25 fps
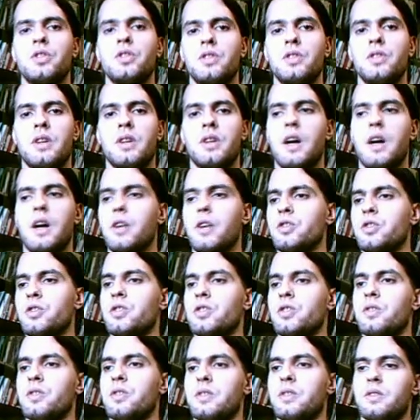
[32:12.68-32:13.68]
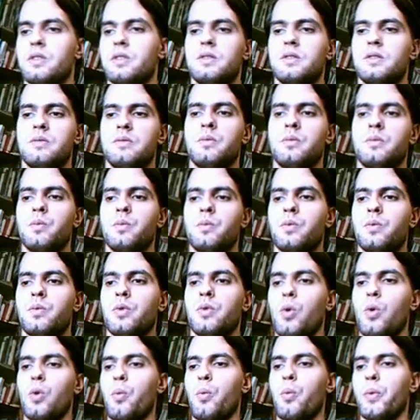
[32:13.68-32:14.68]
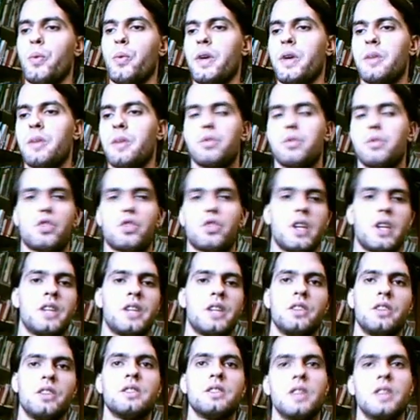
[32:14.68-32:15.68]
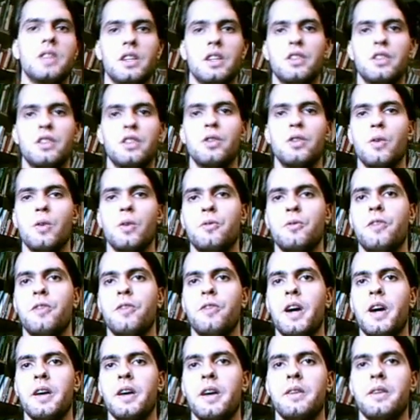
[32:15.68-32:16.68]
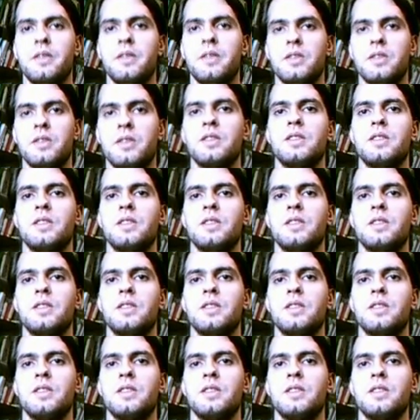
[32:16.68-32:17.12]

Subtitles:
the modern author whom we appreciate is Guillaume Faye.